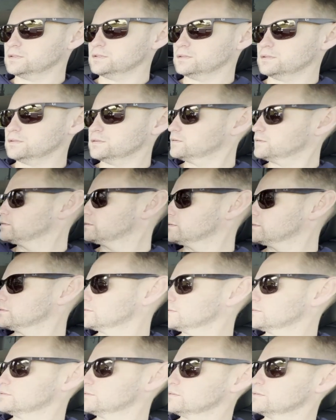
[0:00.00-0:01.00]

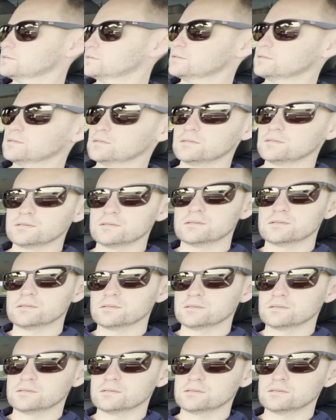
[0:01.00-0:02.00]

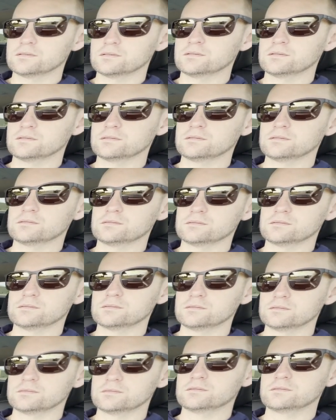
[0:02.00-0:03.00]

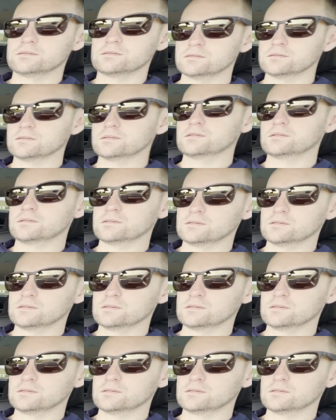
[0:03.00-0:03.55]
(silent)